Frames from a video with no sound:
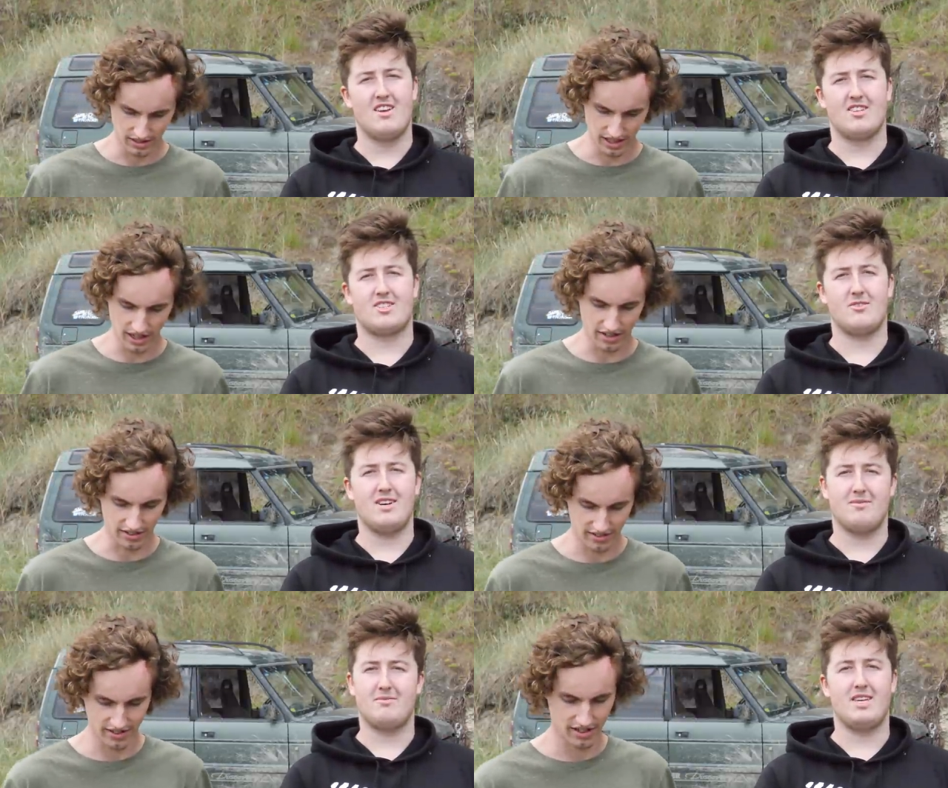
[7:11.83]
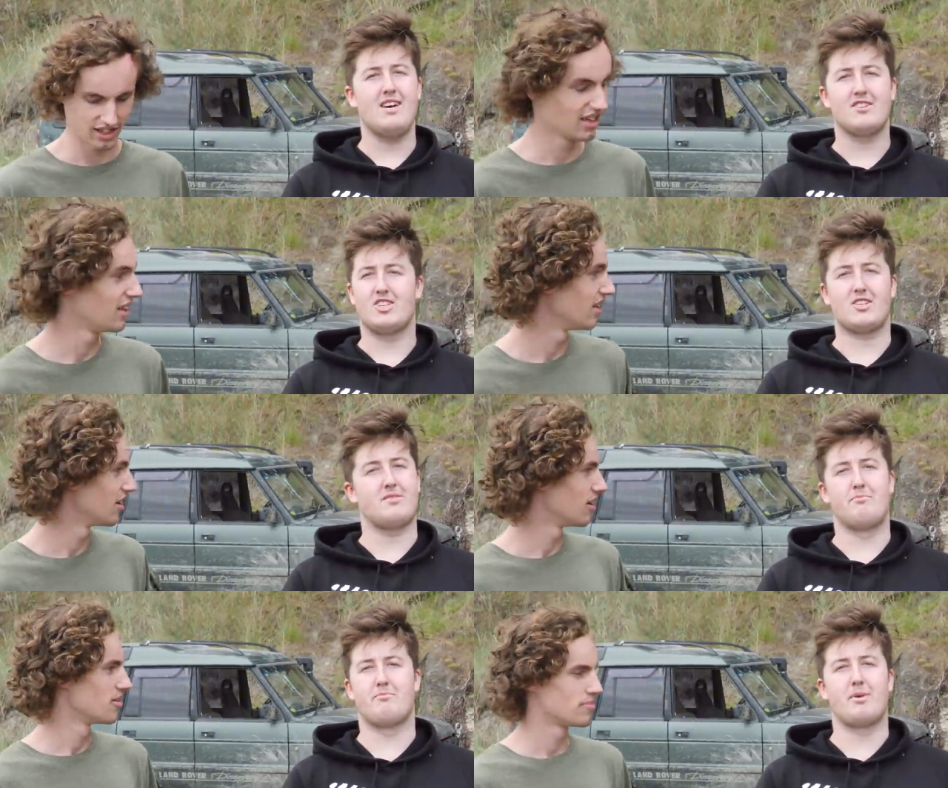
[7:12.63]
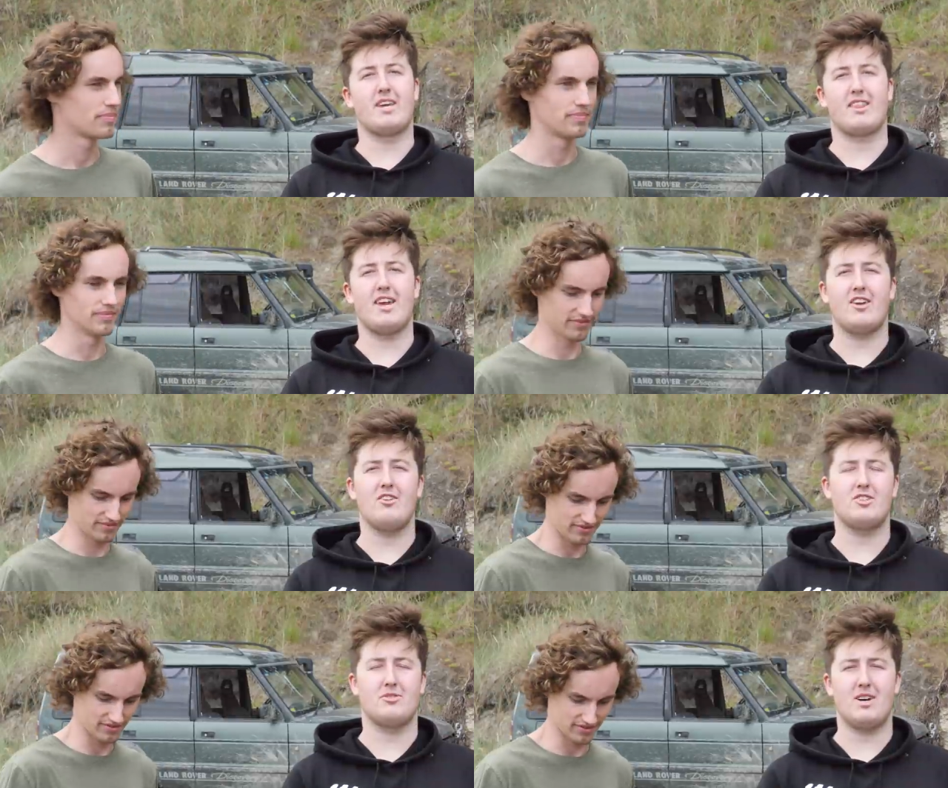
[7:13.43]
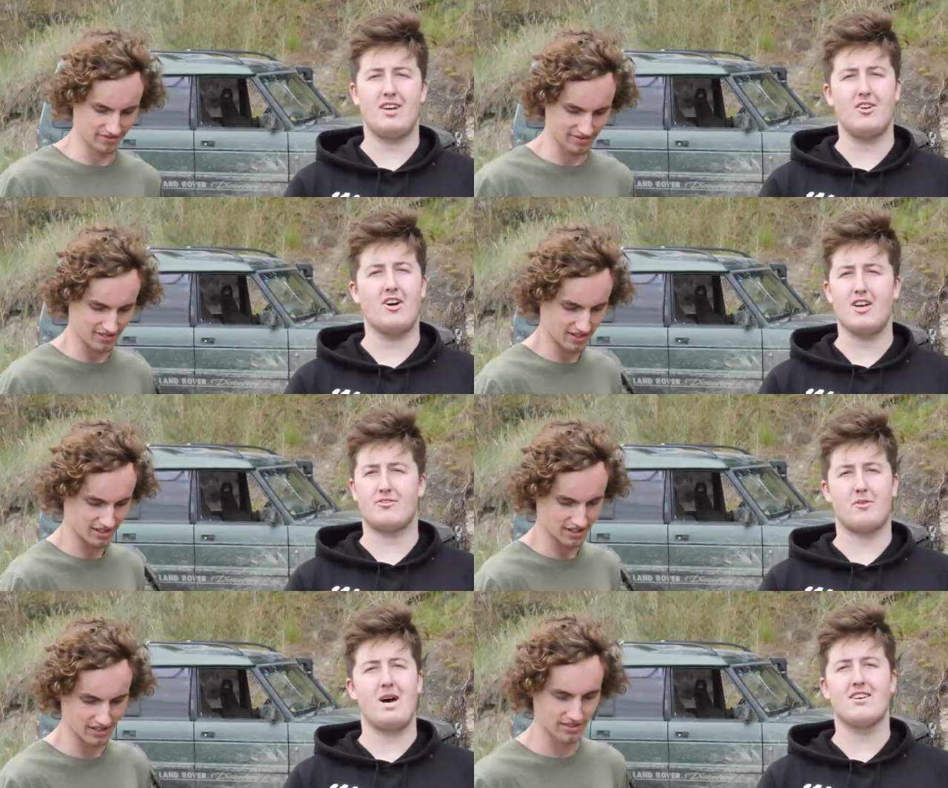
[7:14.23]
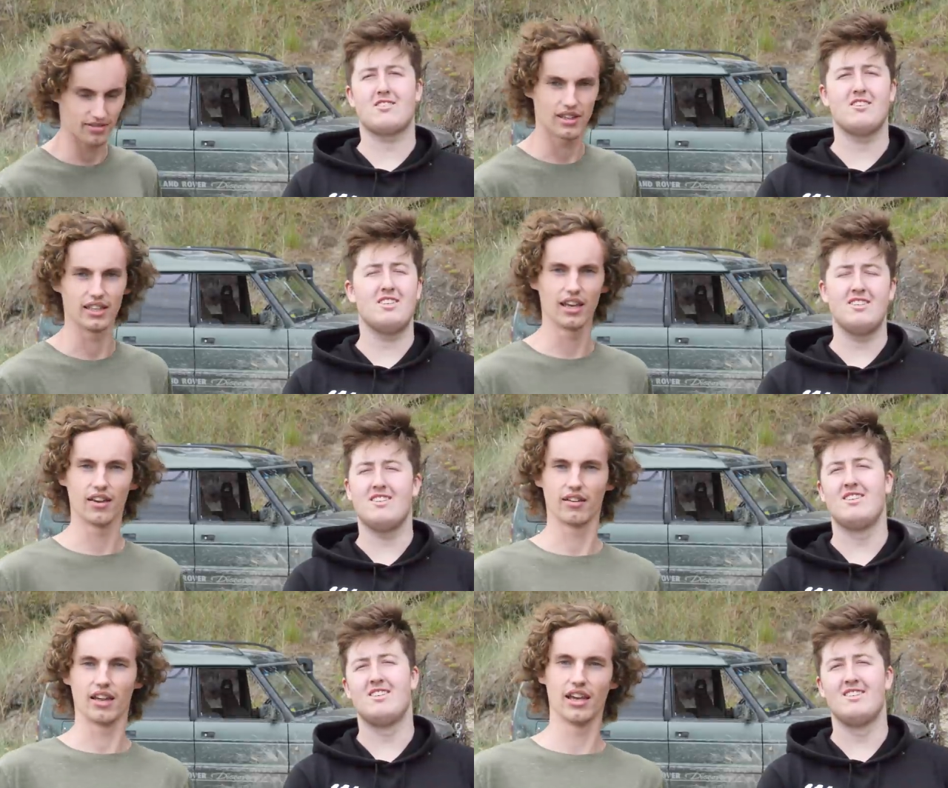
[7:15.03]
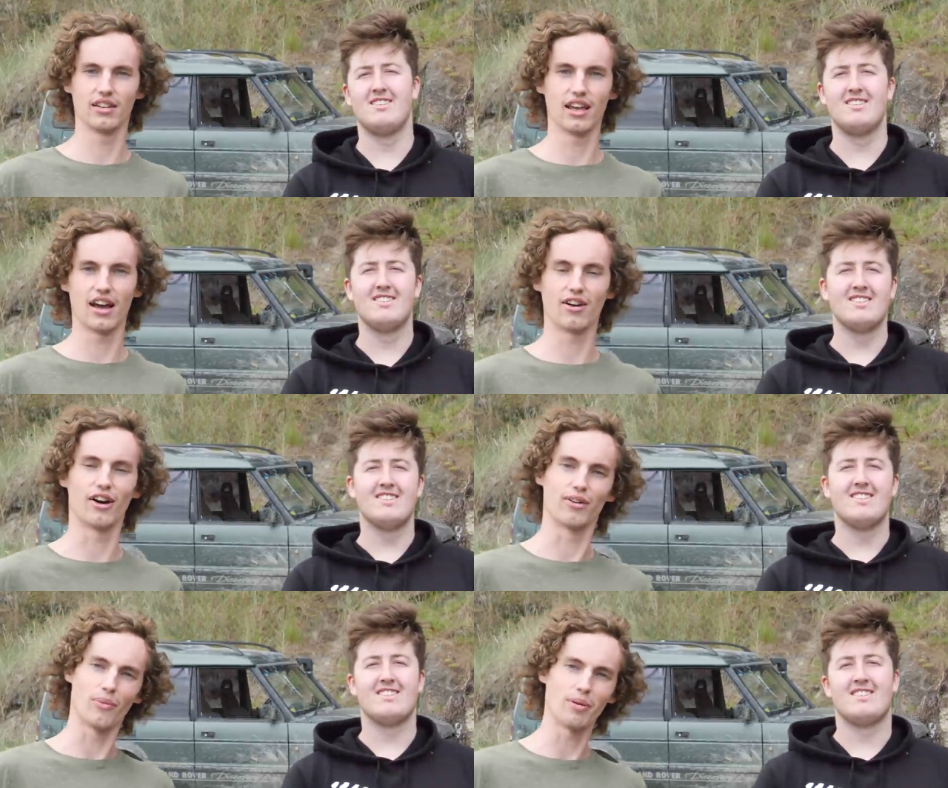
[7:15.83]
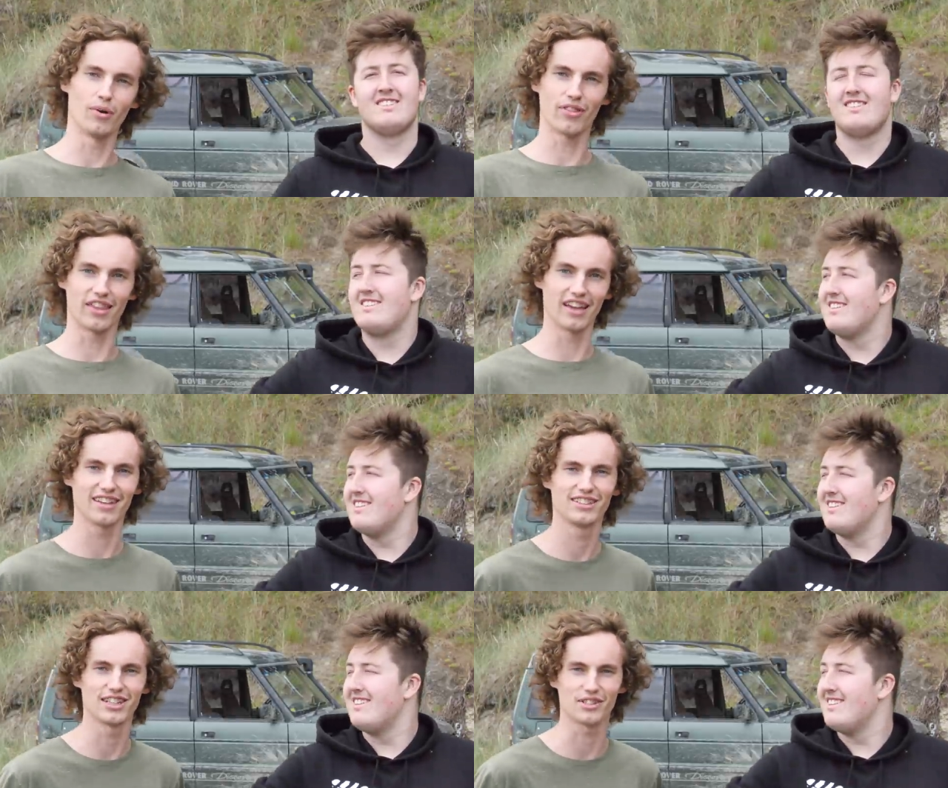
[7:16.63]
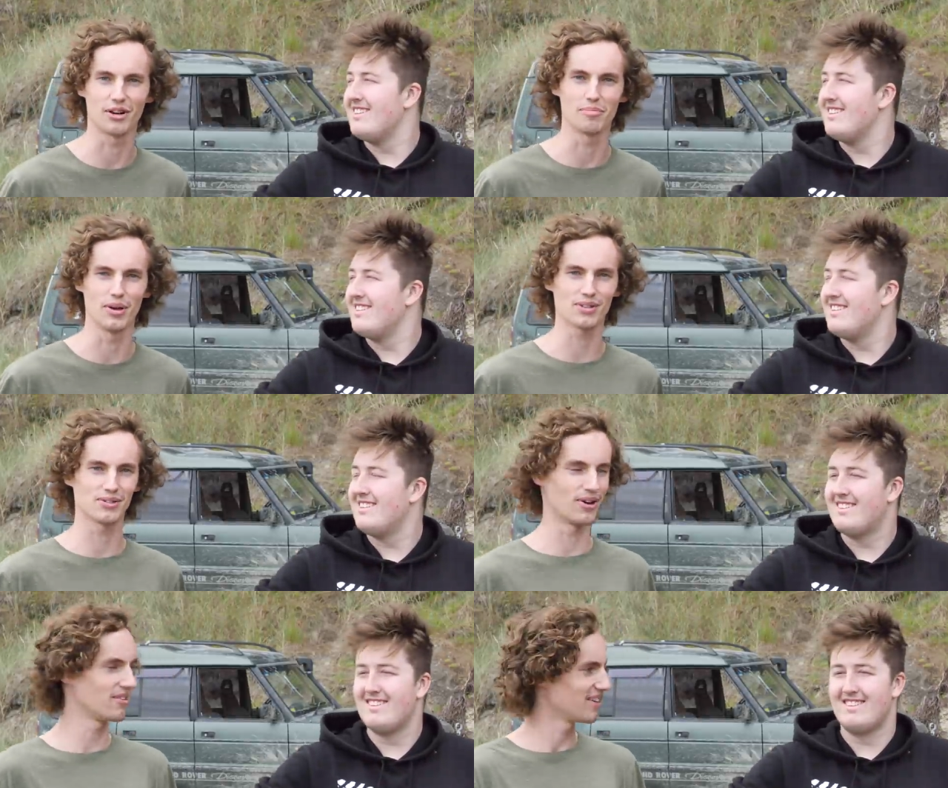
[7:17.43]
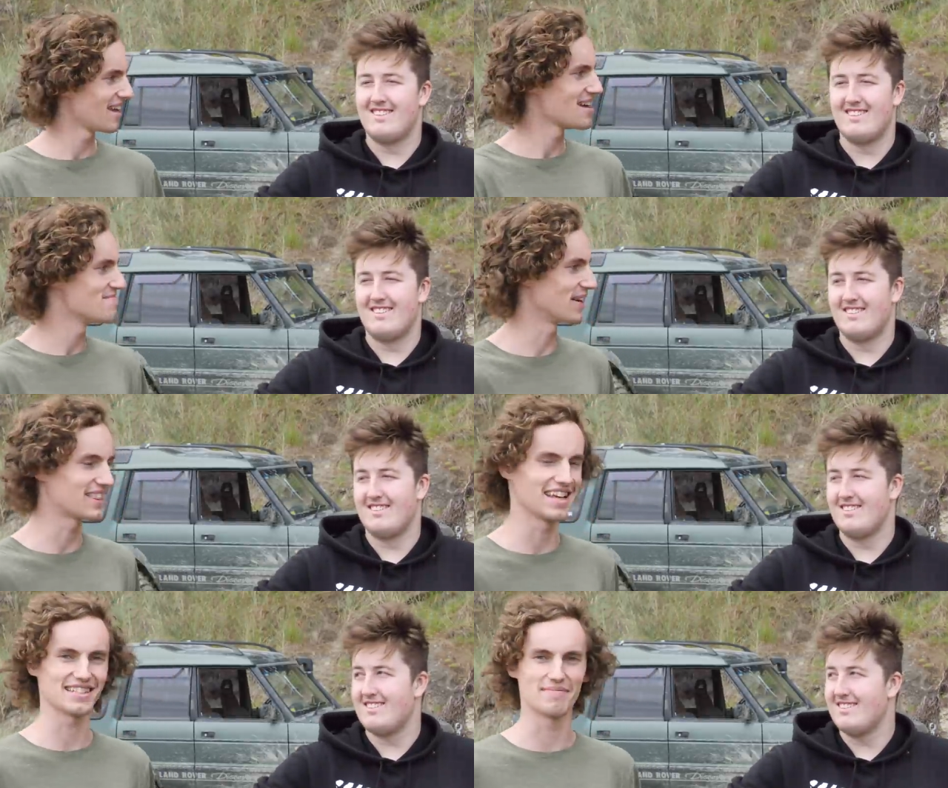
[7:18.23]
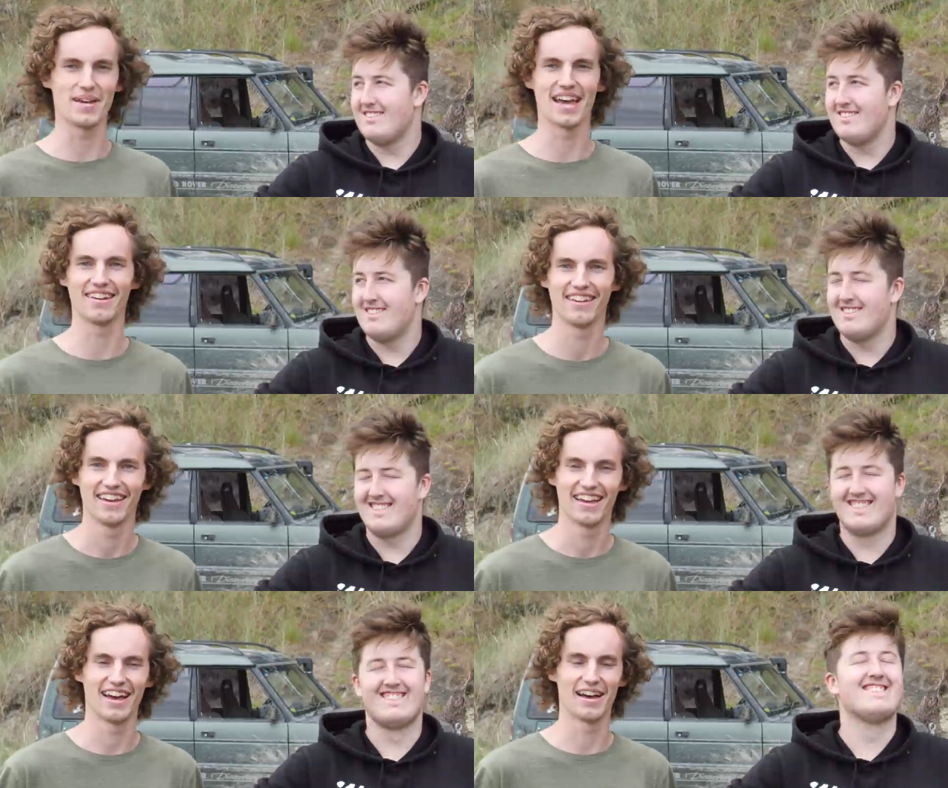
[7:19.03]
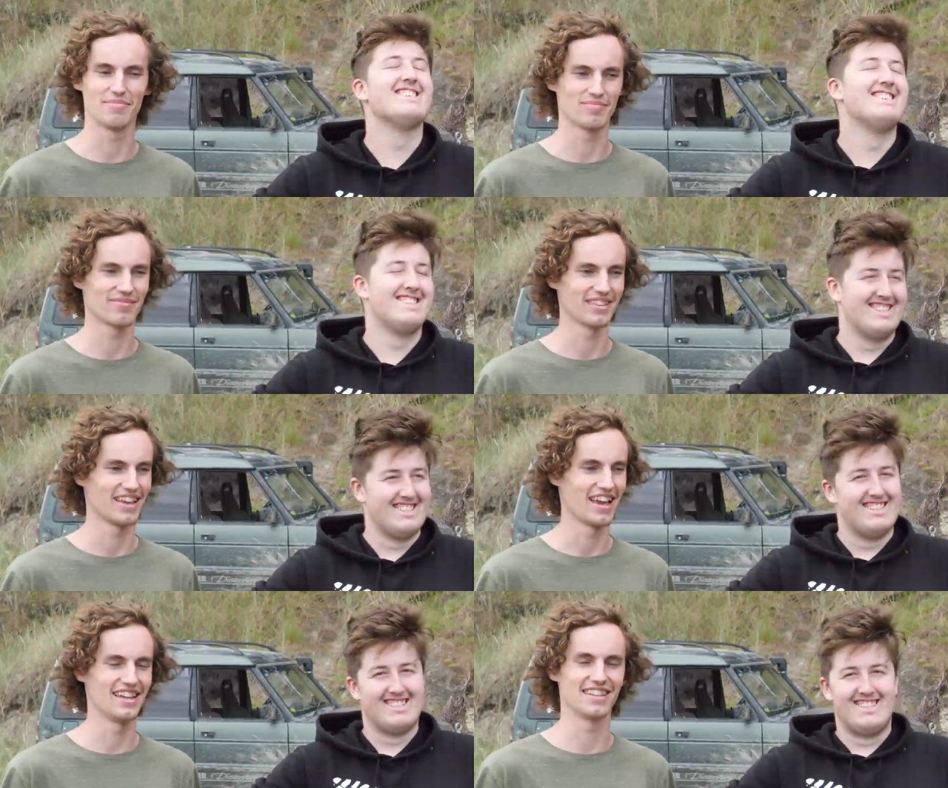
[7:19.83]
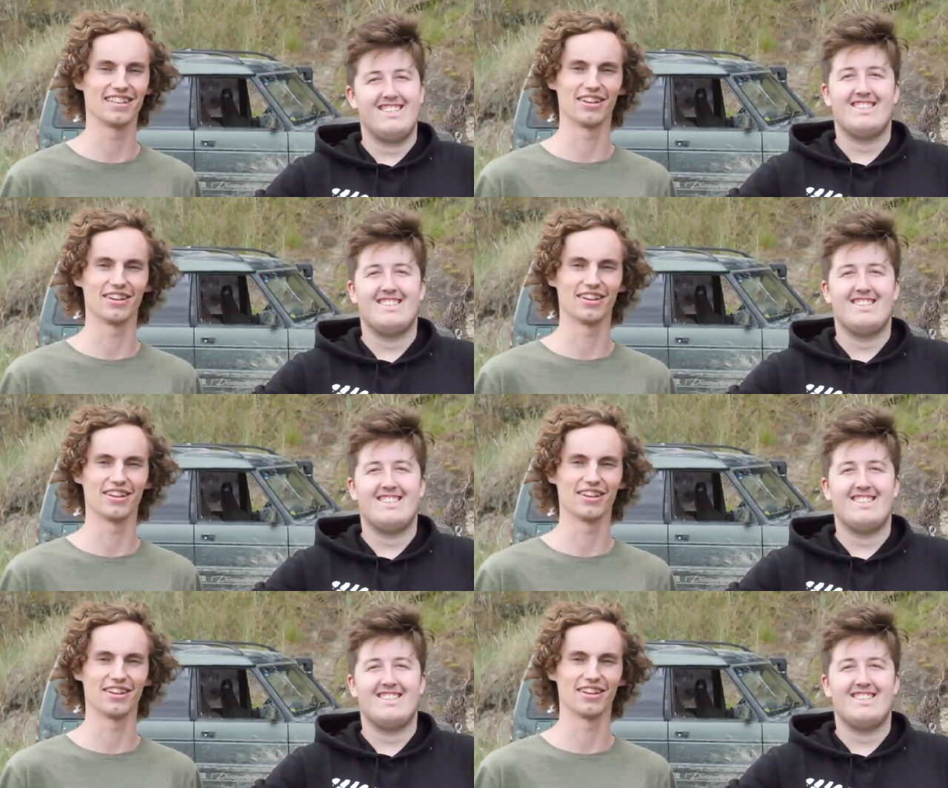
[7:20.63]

Speaker 1: Yeah. So, uh, yeah, just big thank you to uh, you guys from
Speaker 2: us. Yeah, and uh, oh, one more thing, just on a personal note, big thanks to Matt. Um, he does a